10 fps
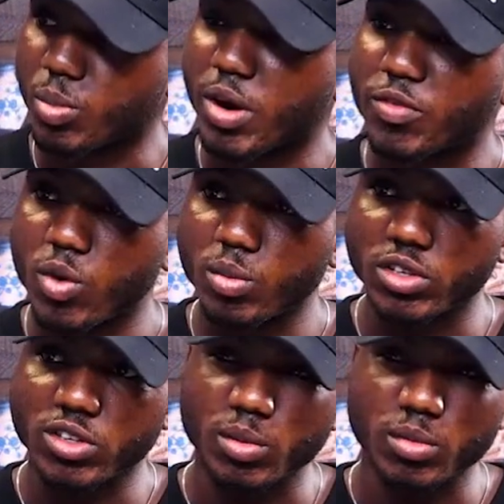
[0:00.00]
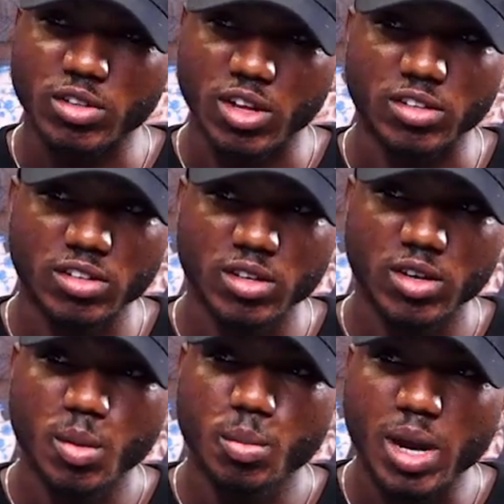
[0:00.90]
perform the same task
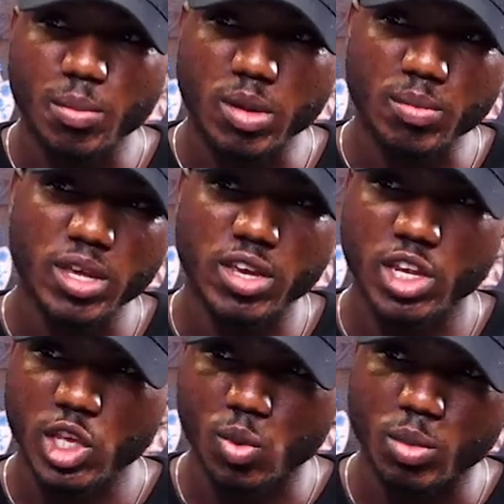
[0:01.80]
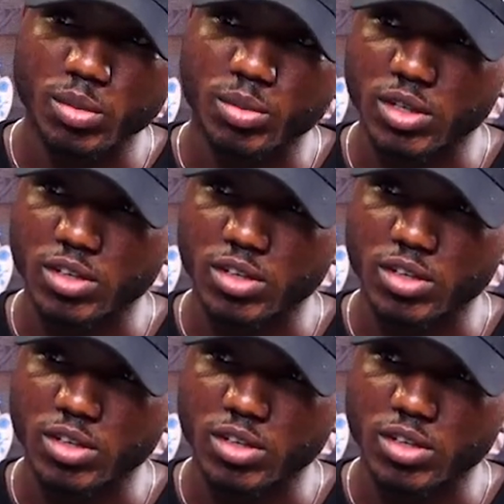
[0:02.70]
by mimicking human being.